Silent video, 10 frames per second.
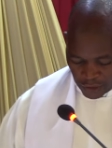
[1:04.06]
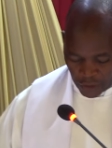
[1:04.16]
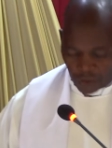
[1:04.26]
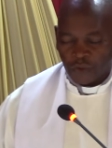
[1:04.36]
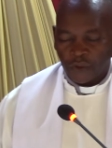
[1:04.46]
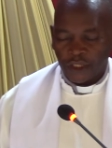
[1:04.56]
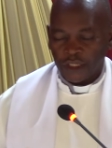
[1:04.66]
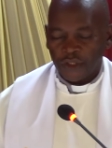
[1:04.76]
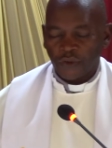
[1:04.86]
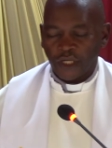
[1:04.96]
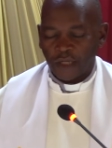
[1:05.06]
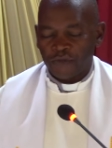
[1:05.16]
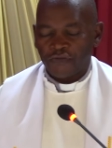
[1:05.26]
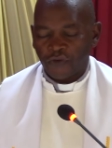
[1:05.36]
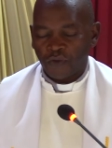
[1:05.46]
and our God, we do come
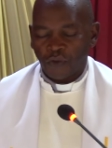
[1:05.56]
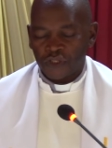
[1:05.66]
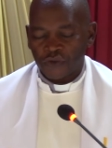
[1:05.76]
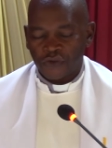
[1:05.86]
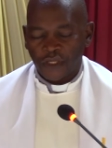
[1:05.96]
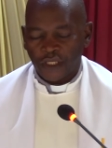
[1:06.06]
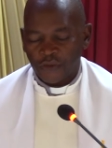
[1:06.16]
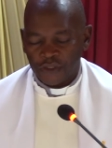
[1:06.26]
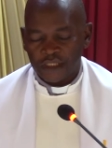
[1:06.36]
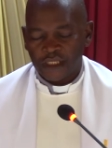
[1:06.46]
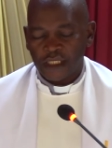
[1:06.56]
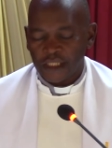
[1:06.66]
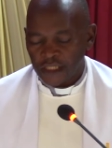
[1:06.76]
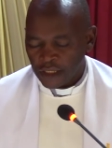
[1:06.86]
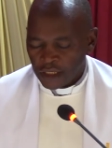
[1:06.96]
before you. want to thank you this
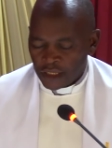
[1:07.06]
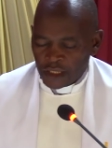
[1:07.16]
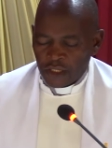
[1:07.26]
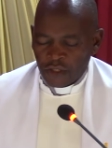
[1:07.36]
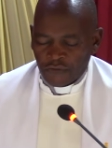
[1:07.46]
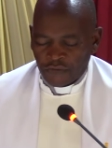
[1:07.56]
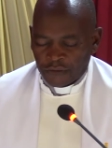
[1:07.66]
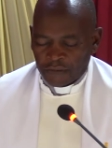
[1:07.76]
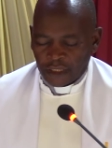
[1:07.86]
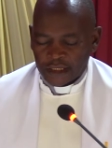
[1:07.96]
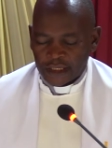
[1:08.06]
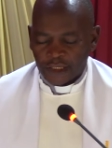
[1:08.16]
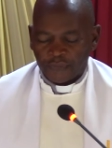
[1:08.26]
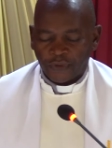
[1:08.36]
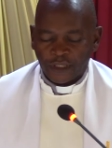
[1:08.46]
day for your blessings
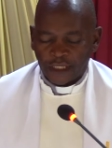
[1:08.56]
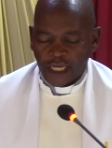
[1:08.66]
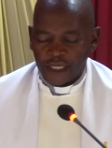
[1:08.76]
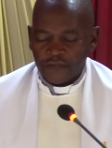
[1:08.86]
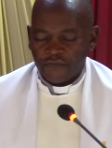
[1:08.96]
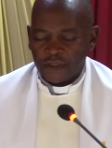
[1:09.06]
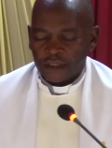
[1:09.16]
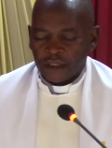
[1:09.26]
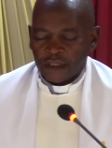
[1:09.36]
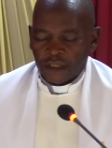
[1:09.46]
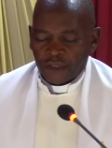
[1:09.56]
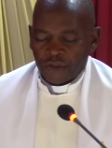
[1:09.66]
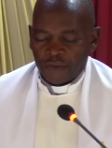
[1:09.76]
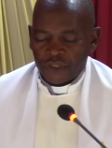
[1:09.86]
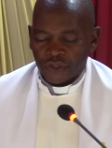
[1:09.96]
upon our life.
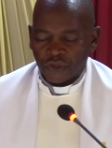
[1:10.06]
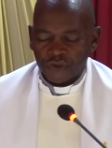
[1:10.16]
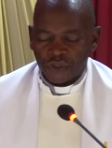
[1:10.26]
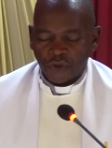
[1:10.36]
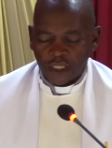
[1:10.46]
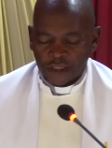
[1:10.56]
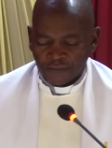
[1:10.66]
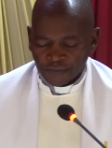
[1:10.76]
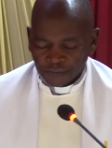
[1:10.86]
You've been so good to us.